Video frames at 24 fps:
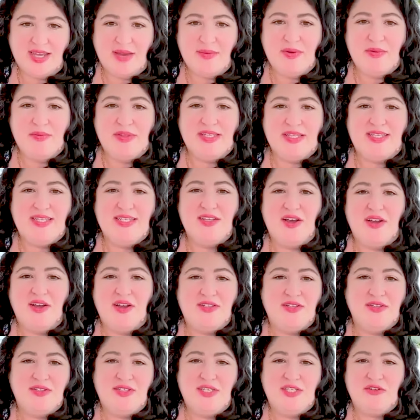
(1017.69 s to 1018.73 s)
I mean, but this is
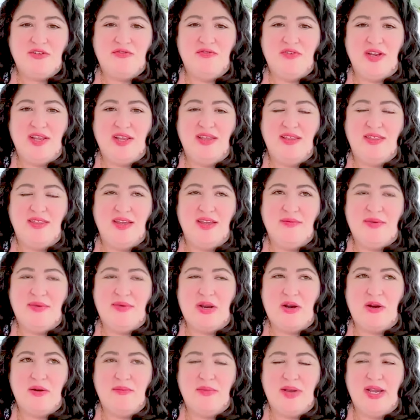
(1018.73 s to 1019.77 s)
also such a funny thing about our